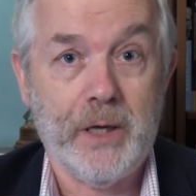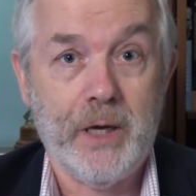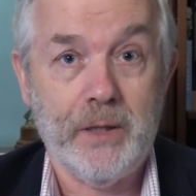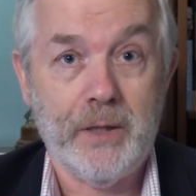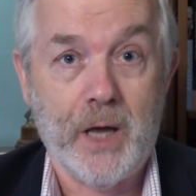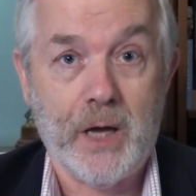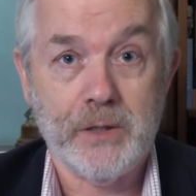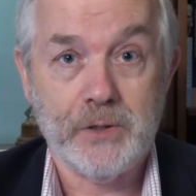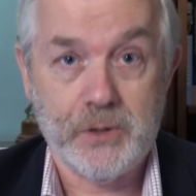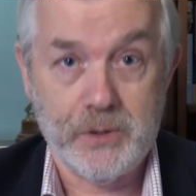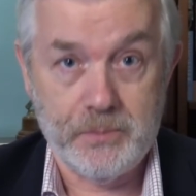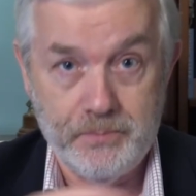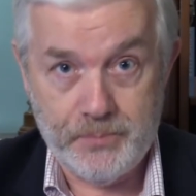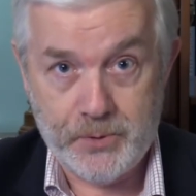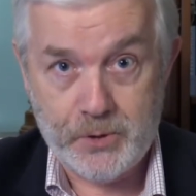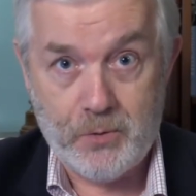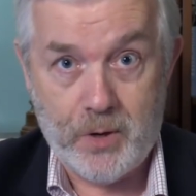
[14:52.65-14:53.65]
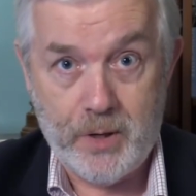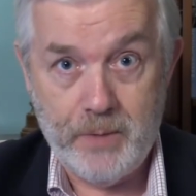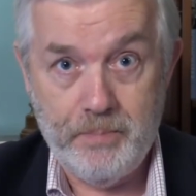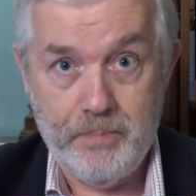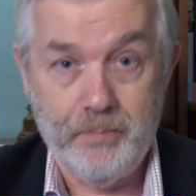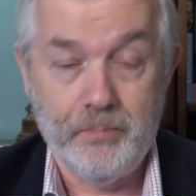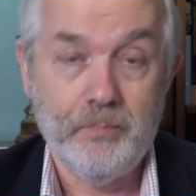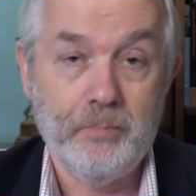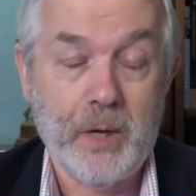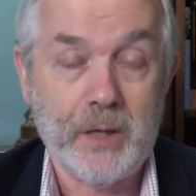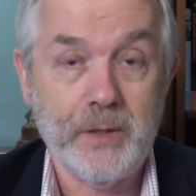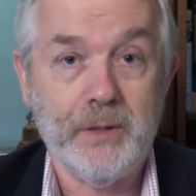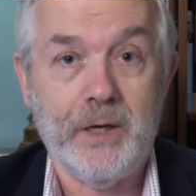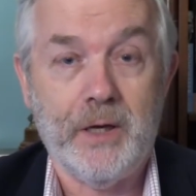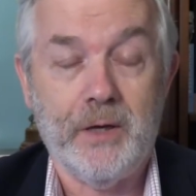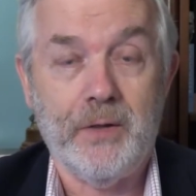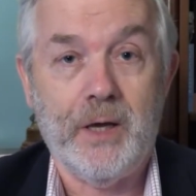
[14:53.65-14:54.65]
Hit that subscribe button
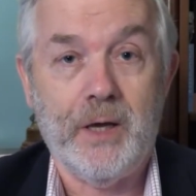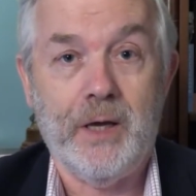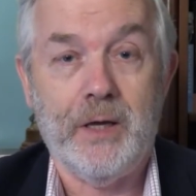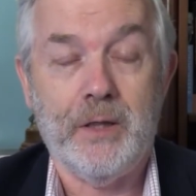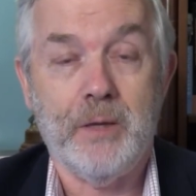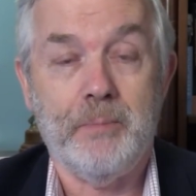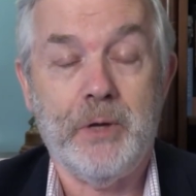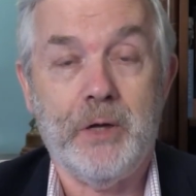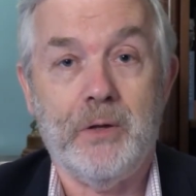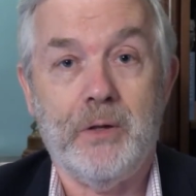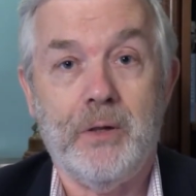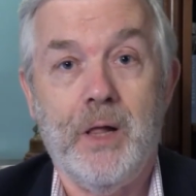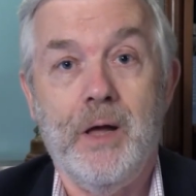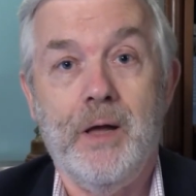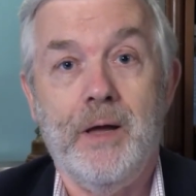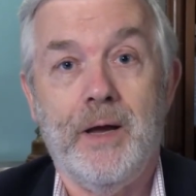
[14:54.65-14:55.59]
down there, hit the bell,